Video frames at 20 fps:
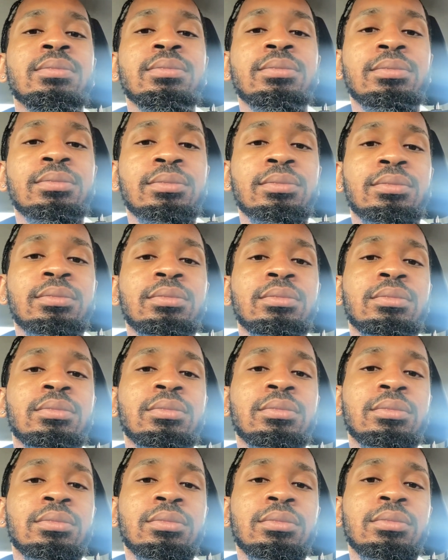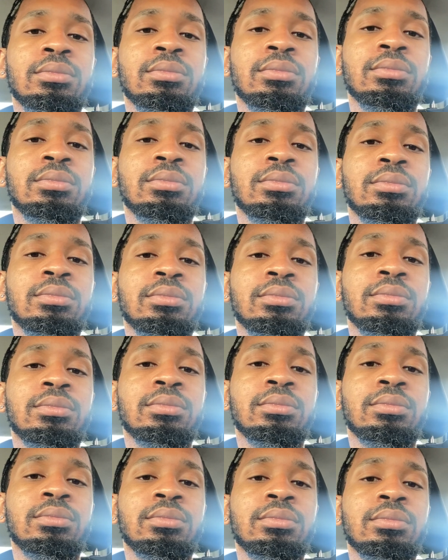
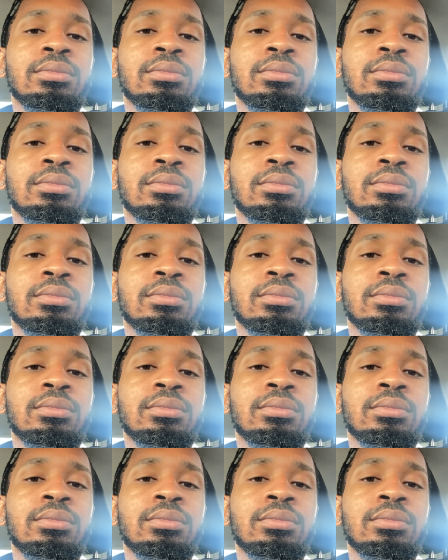[no speech]